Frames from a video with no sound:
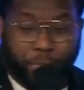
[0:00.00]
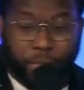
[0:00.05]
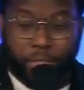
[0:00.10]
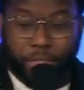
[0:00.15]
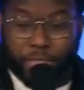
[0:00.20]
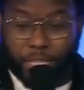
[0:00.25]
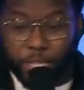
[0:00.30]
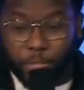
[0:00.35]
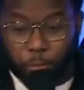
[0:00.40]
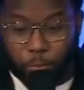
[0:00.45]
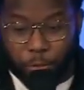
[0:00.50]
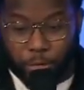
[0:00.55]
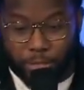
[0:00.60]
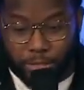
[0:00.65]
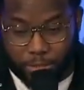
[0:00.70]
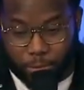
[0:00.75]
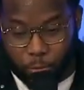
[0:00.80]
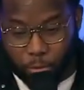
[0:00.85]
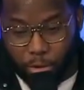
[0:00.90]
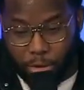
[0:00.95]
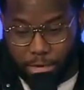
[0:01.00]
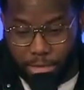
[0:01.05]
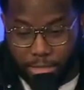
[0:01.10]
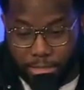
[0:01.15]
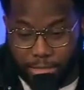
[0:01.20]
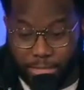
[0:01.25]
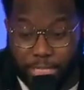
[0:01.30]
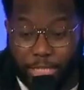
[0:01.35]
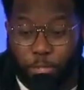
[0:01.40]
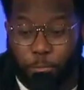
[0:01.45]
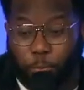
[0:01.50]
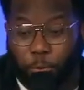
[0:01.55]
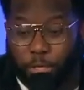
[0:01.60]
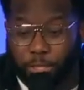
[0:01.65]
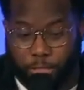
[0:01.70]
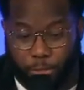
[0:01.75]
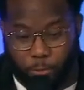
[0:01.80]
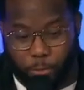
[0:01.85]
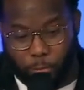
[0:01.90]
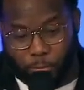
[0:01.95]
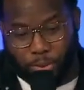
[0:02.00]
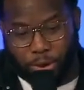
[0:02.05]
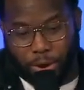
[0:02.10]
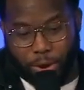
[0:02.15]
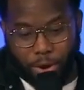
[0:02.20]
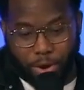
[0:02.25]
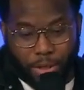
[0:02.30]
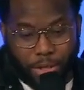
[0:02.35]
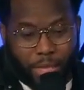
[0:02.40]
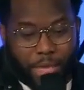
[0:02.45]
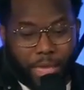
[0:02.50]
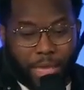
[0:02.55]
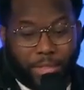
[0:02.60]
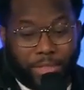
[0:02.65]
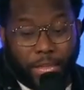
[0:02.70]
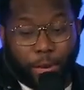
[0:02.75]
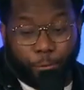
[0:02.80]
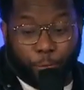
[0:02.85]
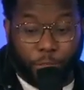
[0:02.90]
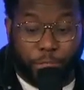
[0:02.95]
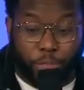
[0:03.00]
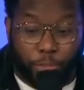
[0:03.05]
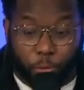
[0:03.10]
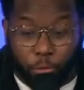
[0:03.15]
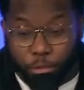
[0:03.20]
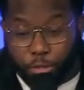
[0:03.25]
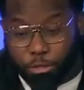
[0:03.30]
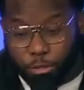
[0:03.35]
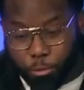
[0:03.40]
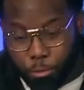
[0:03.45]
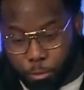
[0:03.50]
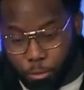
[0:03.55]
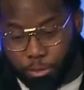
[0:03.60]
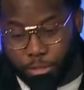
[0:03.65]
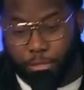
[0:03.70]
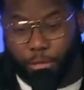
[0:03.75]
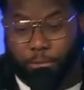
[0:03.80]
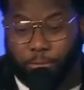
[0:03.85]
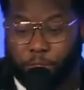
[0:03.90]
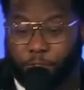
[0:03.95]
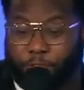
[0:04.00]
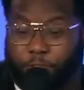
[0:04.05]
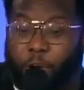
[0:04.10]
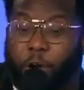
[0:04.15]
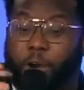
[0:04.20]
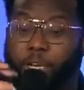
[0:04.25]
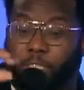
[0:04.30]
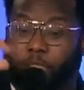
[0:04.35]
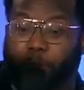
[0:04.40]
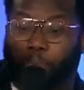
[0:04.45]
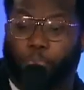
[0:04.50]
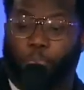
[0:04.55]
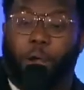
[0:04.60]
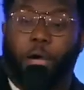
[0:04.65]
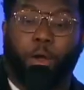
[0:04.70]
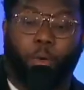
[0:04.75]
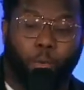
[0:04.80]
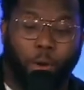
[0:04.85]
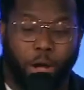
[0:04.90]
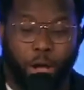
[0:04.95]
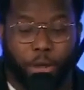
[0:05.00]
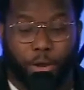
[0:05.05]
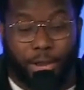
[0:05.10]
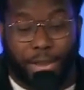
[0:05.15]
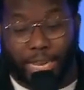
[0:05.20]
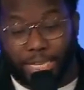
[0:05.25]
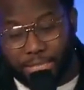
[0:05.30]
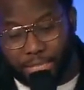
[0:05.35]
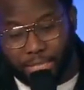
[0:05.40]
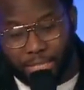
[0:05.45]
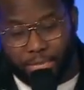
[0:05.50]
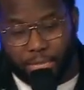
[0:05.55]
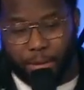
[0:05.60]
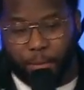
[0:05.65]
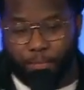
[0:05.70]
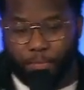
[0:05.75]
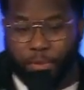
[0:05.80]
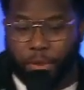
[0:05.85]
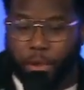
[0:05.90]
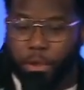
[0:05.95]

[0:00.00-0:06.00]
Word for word: this person was, this person repaired. And they restored Jerusalem as far as the broad wall. Next to them,